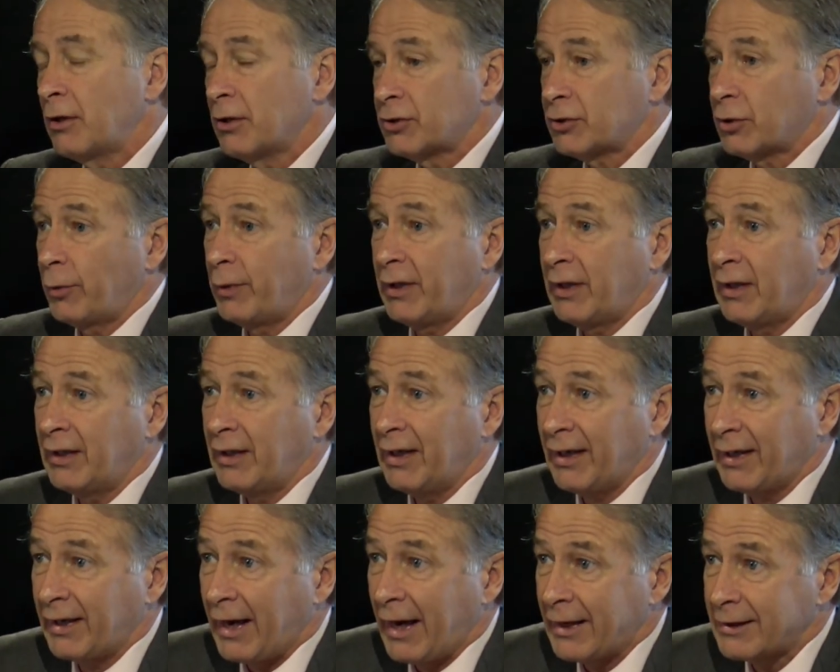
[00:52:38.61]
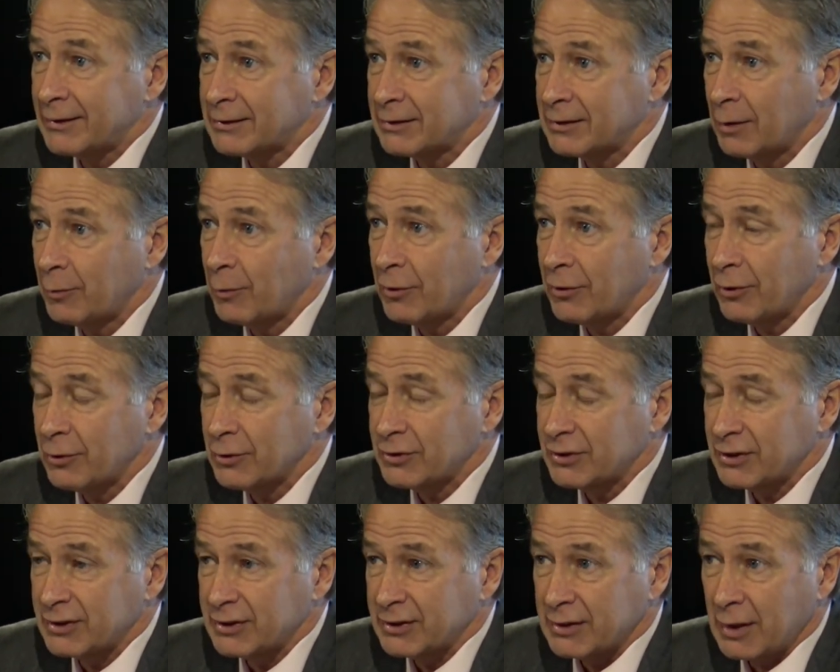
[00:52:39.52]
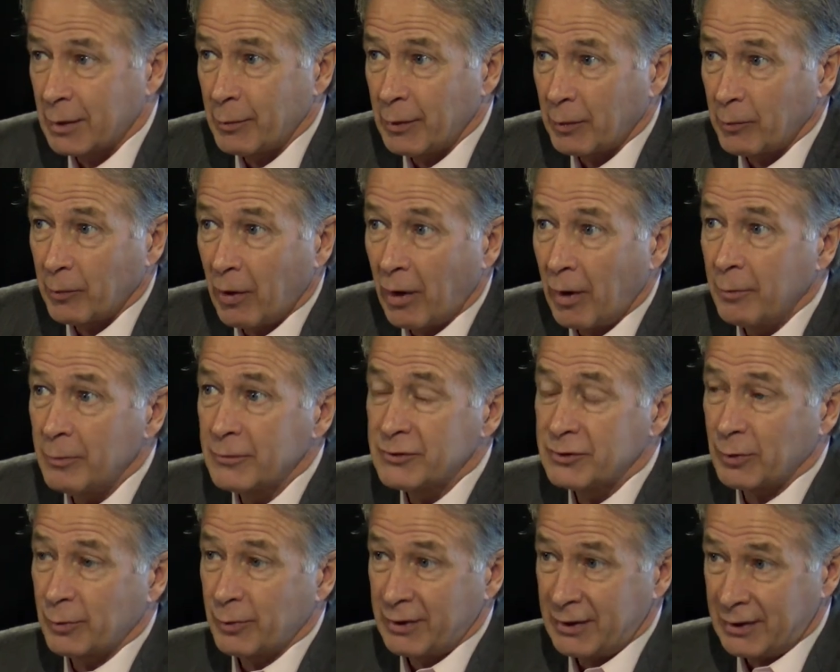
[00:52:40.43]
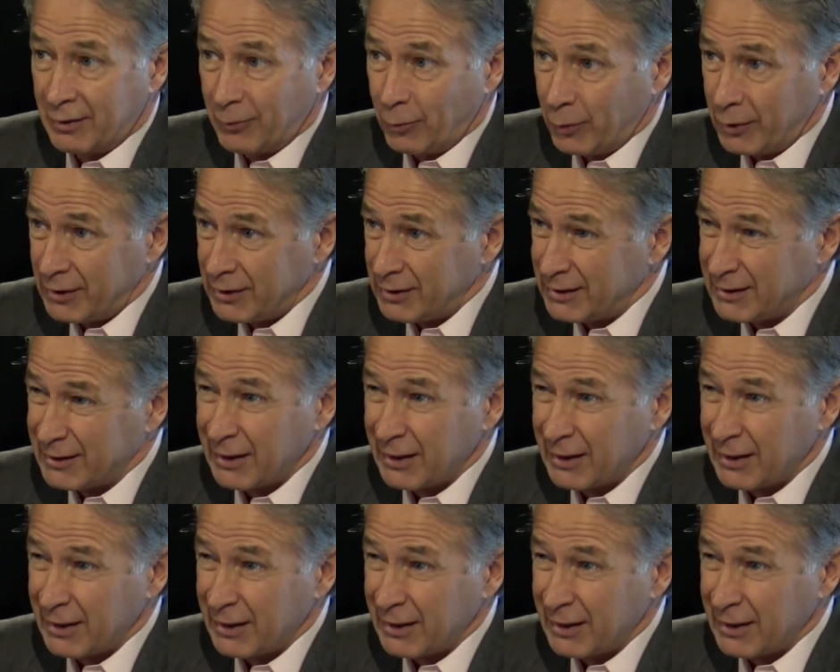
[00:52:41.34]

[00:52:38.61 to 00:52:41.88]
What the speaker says: so we can get at some of those systemic problems that we